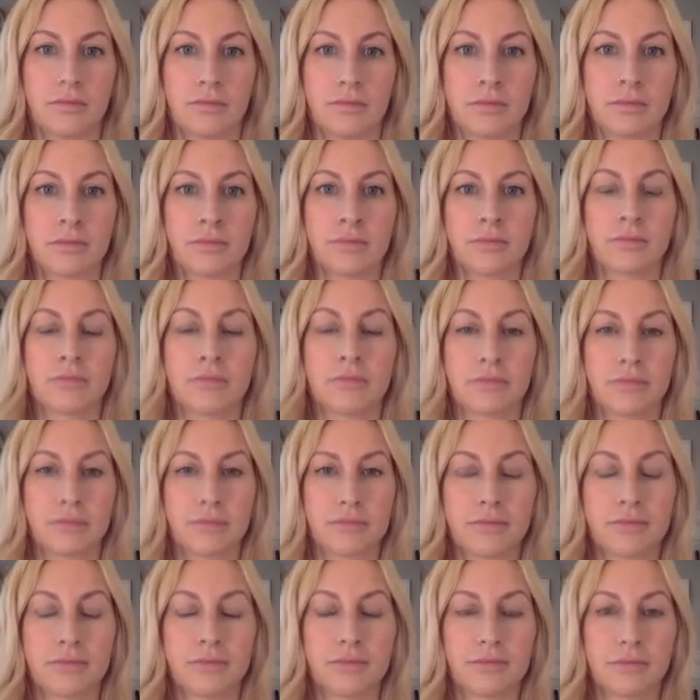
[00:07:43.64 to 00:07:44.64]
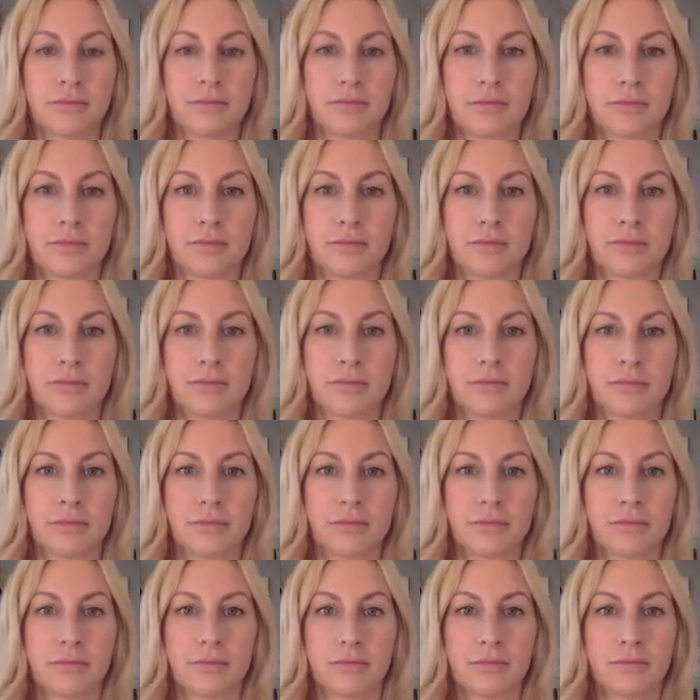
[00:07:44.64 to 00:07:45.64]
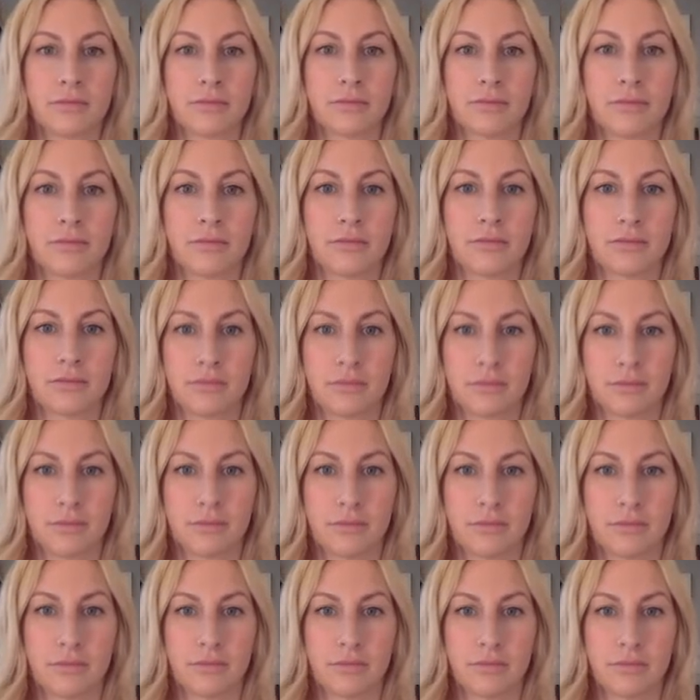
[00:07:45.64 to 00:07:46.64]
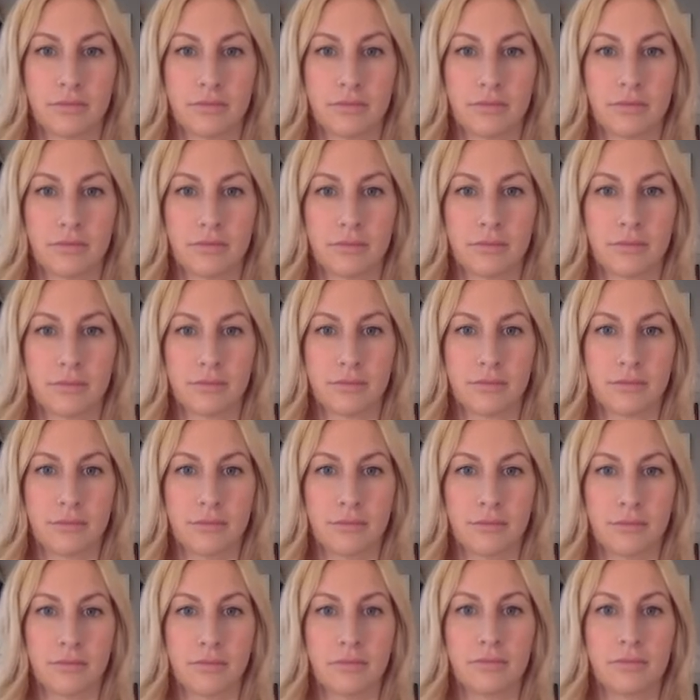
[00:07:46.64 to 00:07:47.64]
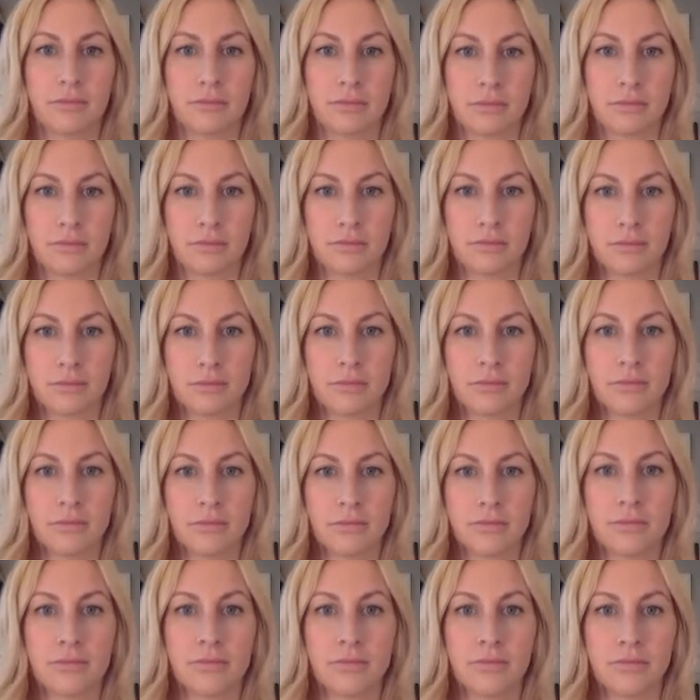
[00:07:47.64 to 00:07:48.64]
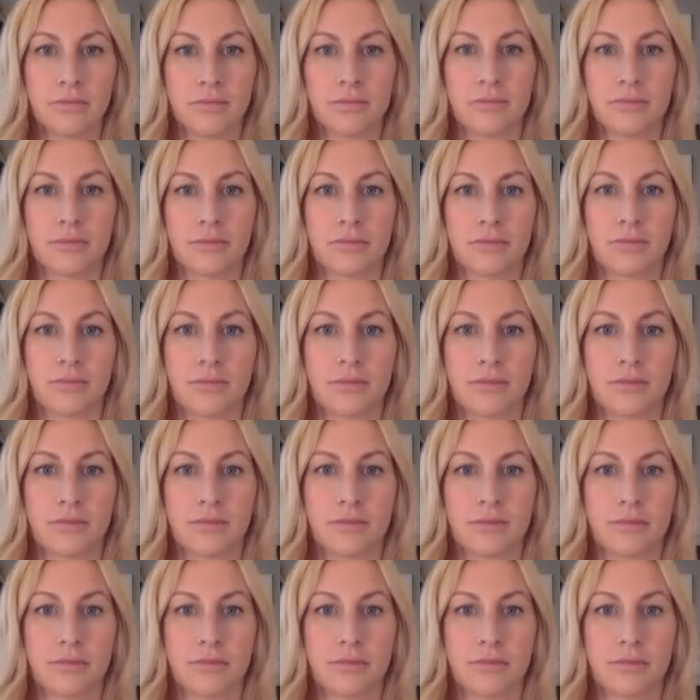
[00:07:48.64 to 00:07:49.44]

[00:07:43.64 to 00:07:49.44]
No words are spoken by the person on screen.